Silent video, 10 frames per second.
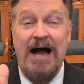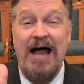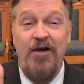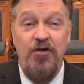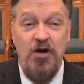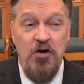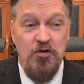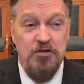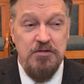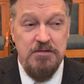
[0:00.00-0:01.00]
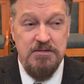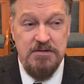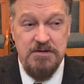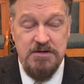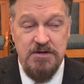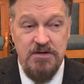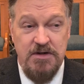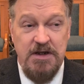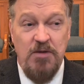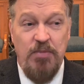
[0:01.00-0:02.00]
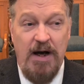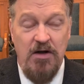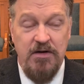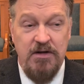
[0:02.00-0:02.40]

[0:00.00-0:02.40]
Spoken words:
I don't know. Think about it.